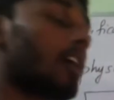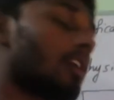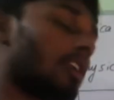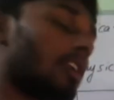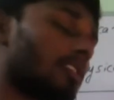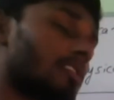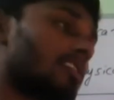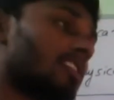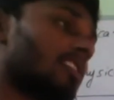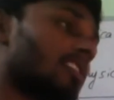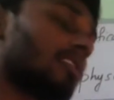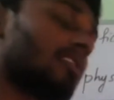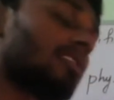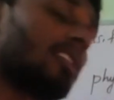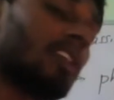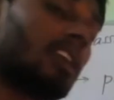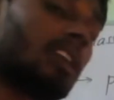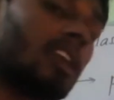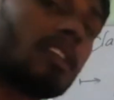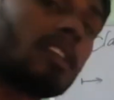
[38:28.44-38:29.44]
less
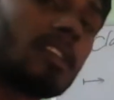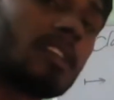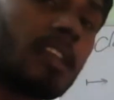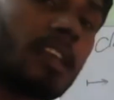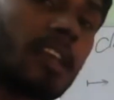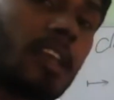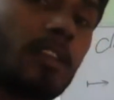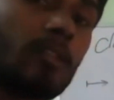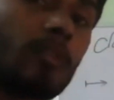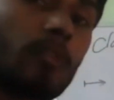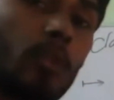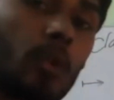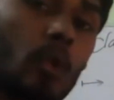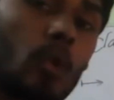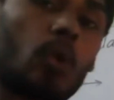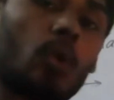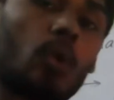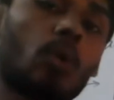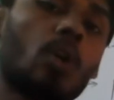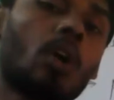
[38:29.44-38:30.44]
density? Either they can
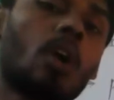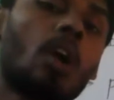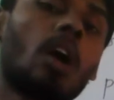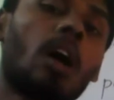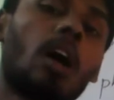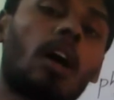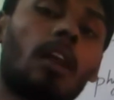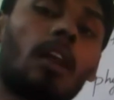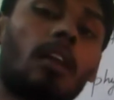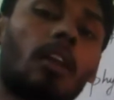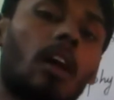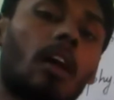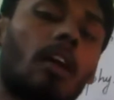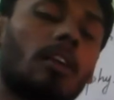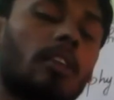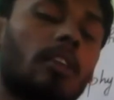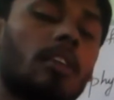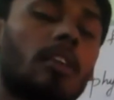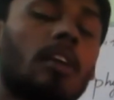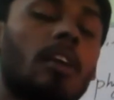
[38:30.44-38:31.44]
flow or
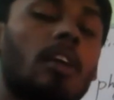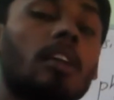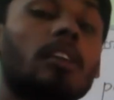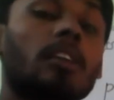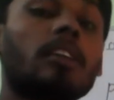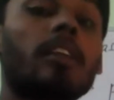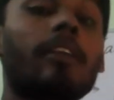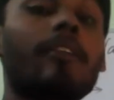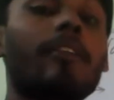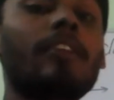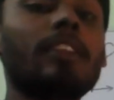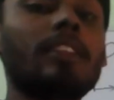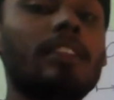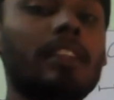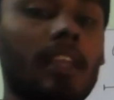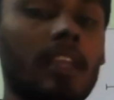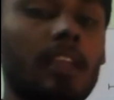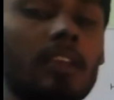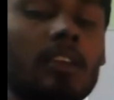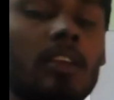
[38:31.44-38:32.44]
not.
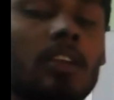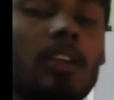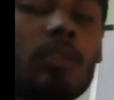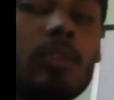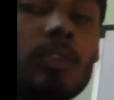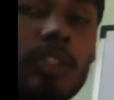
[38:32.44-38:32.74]
Everything